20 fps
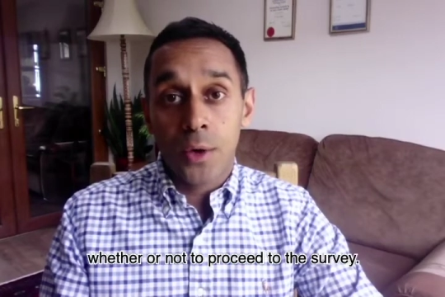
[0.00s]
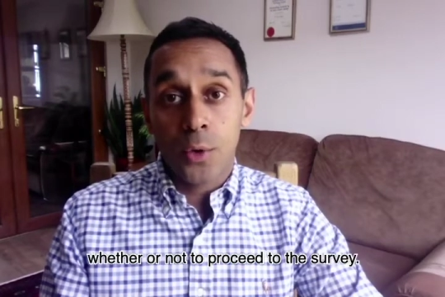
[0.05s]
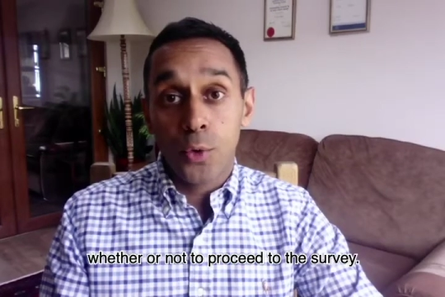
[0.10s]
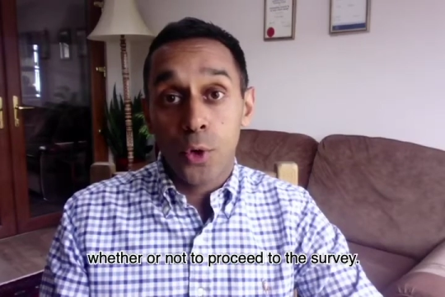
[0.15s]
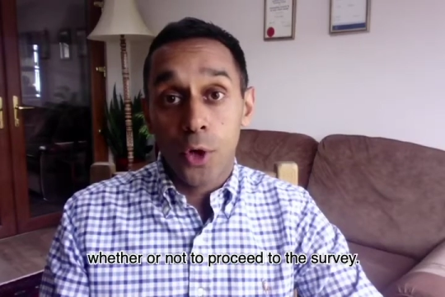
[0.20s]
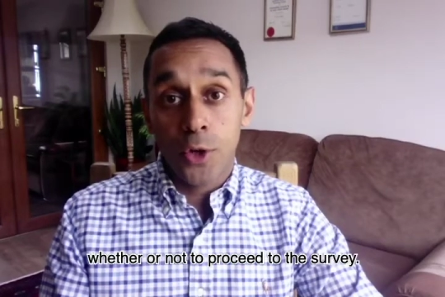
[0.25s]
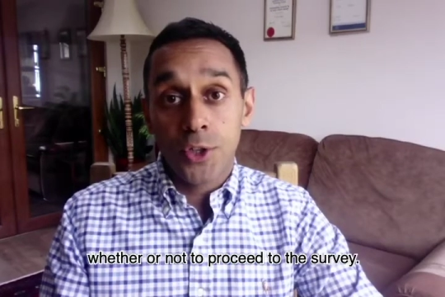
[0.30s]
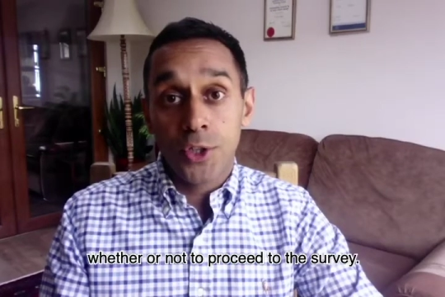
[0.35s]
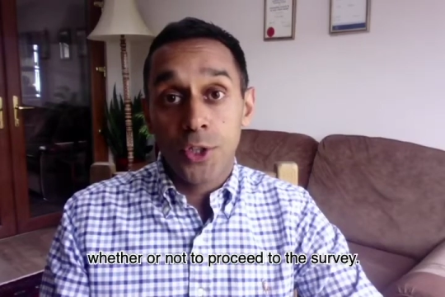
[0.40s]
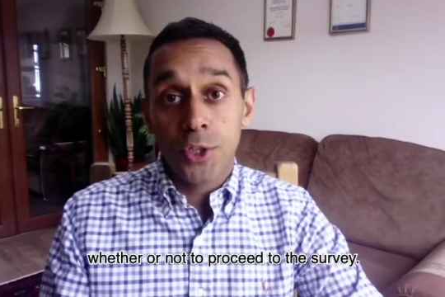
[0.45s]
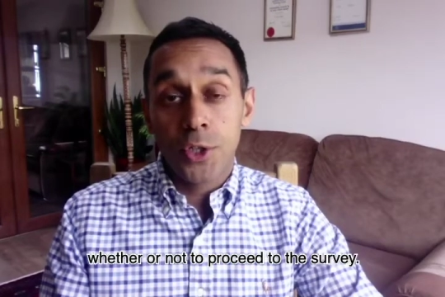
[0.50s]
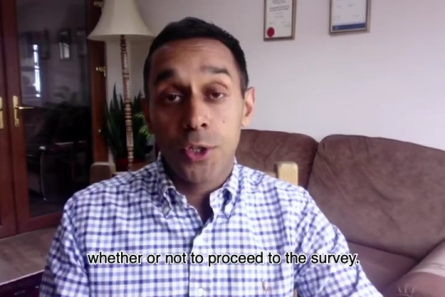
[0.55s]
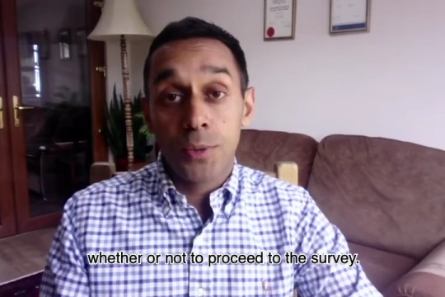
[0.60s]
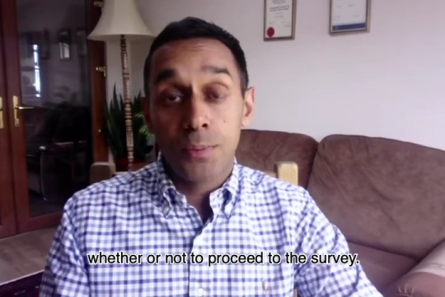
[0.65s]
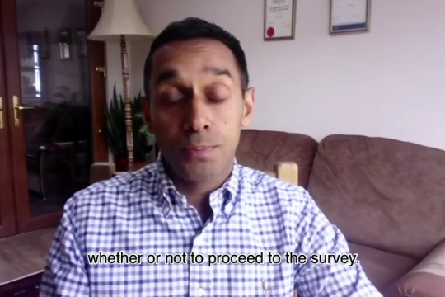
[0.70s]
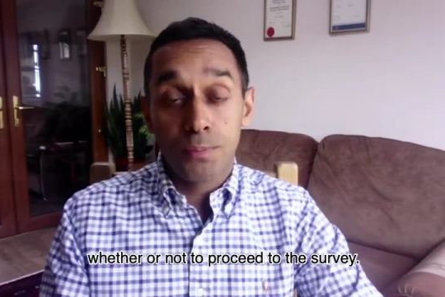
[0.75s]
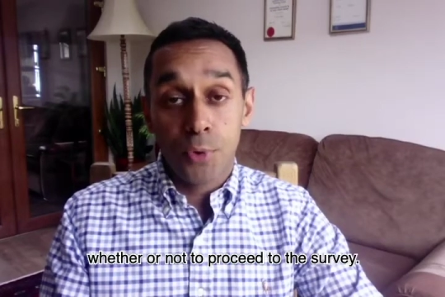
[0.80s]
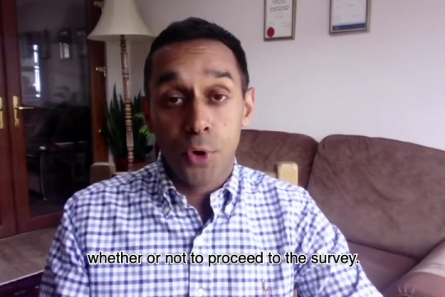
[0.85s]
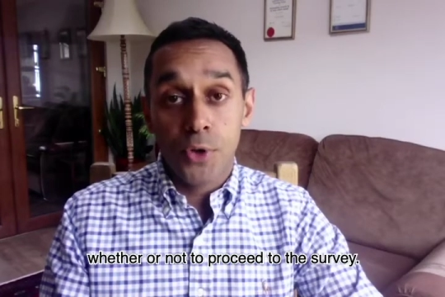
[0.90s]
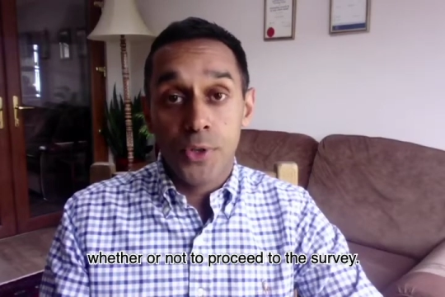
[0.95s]
not to
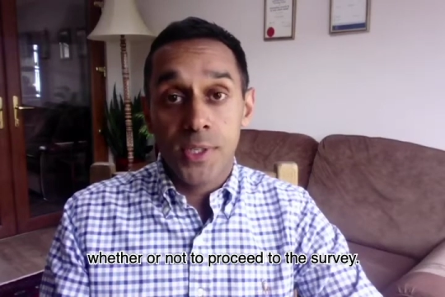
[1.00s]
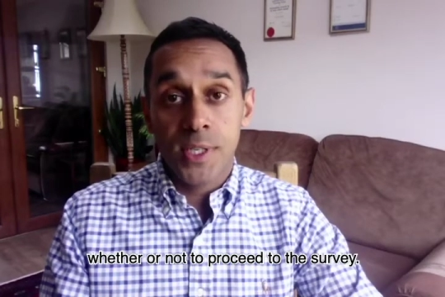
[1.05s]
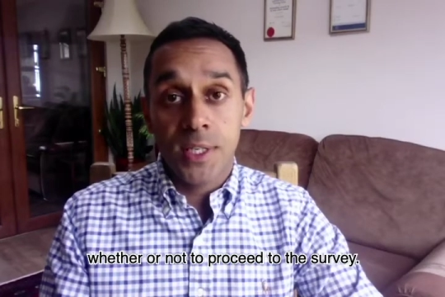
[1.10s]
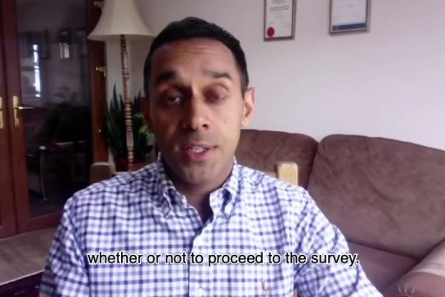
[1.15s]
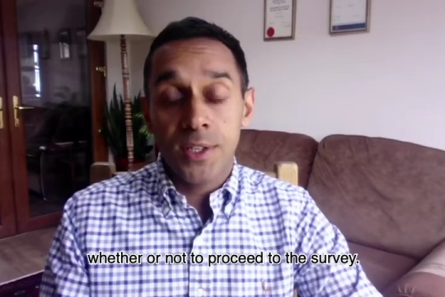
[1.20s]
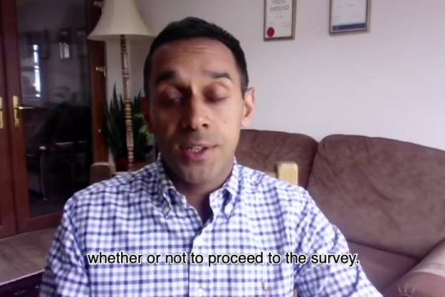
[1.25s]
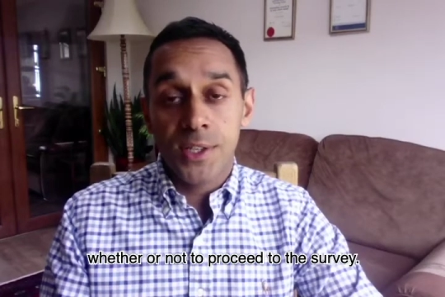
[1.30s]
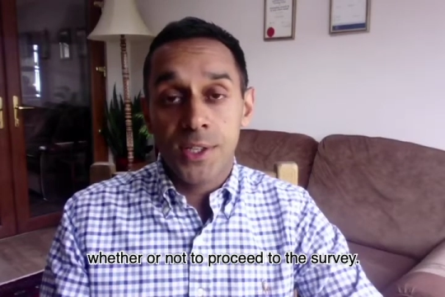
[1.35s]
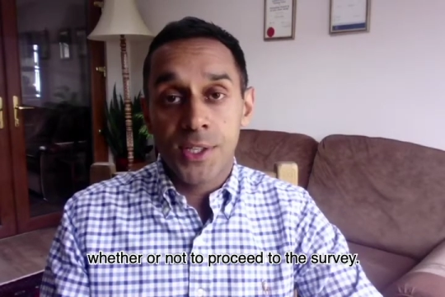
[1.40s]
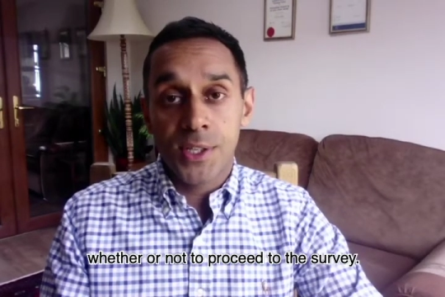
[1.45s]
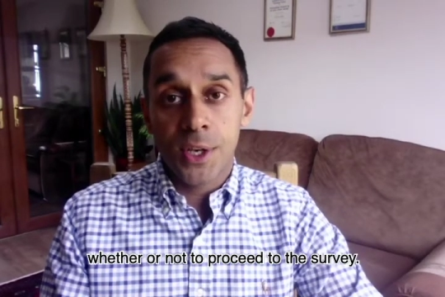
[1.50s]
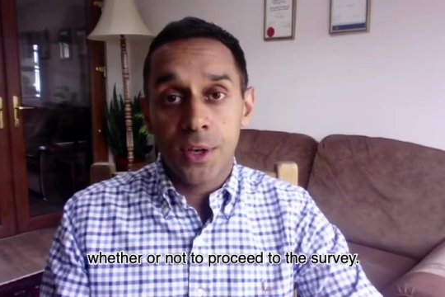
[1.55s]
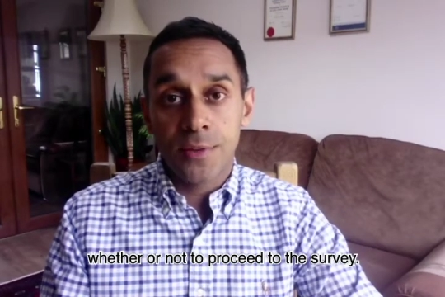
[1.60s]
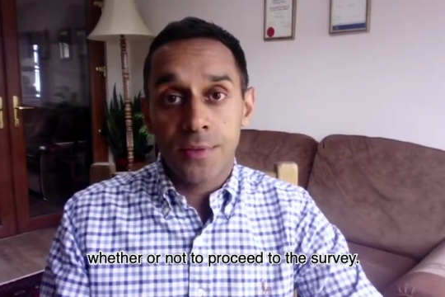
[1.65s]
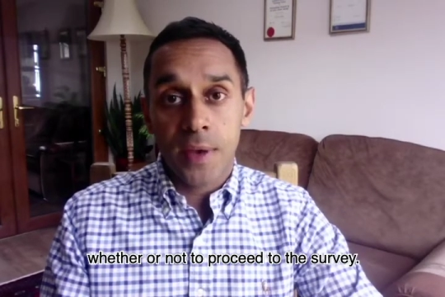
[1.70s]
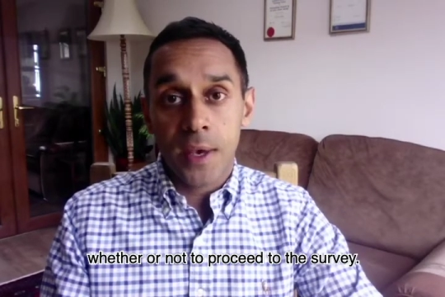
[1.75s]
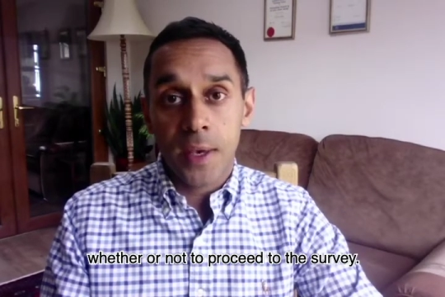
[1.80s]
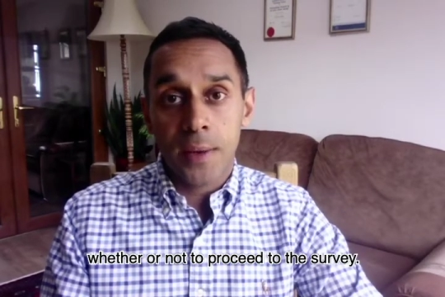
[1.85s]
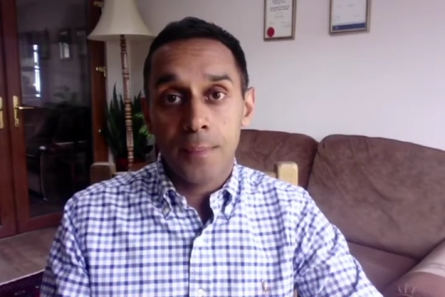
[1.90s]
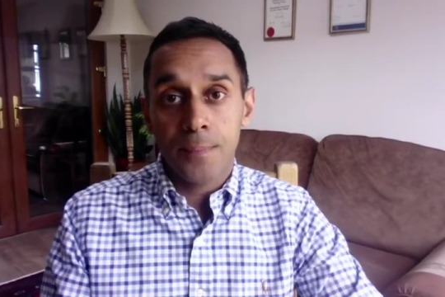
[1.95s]
proceed to the
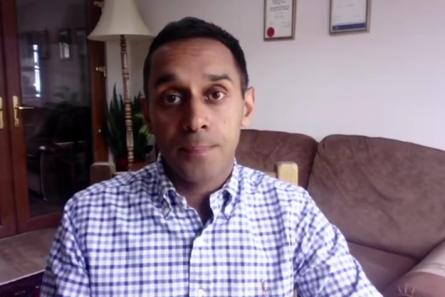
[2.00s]
survey.